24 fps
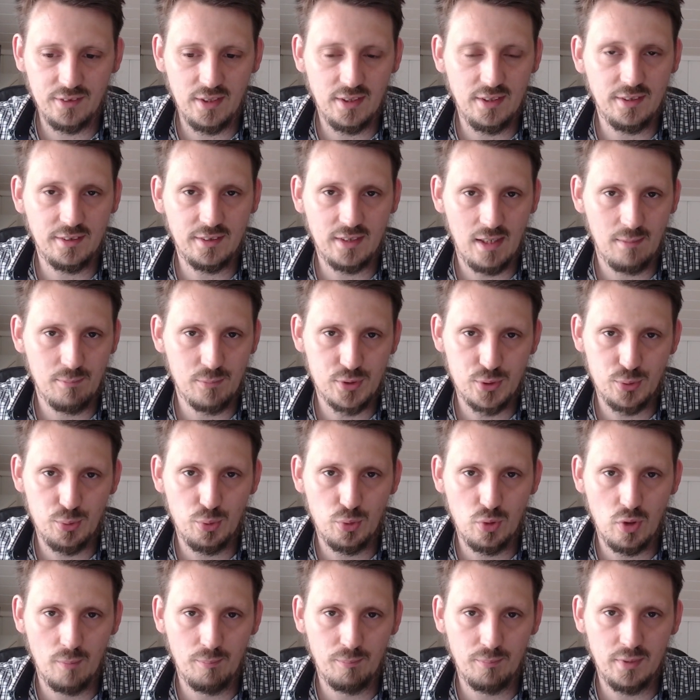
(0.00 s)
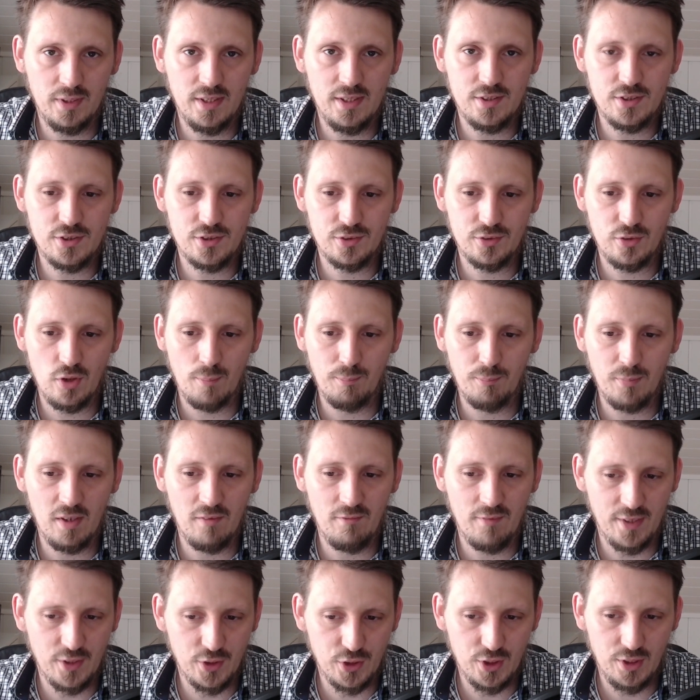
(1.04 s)
it comes to a complete stop
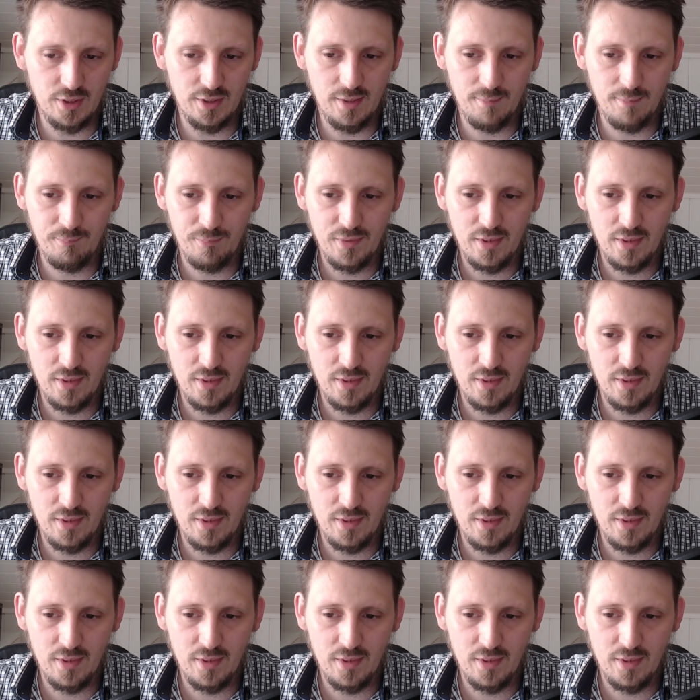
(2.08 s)
eventually.